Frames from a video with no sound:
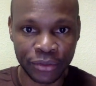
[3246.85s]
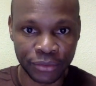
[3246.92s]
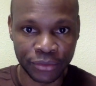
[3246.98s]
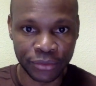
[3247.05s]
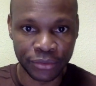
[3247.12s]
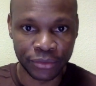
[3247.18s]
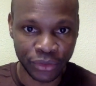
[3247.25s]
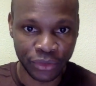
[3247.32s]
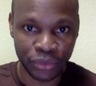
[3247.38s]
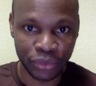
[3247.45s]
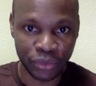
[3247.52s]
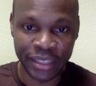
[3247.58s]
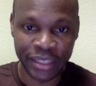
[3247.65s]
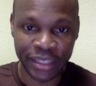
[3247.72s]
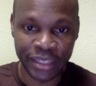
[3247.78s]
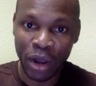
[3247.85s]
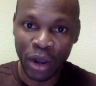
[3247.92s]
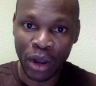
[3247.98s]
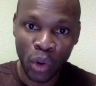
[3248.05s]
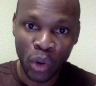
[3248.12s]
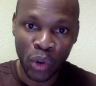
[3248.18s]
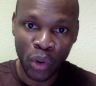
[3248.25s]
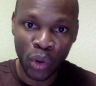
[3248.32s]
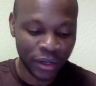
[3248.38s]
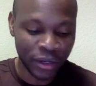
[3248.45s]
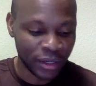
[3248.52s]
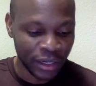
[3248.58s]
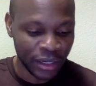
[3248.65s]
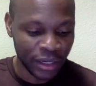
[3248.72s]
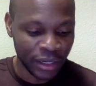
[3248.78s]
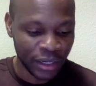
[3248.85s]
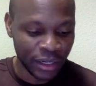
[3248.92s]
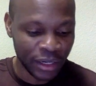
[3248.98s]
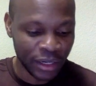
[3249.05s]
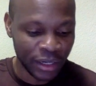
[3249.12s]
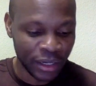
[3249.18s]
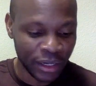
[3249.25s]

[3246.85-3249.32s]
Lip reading: So these are all, we're talking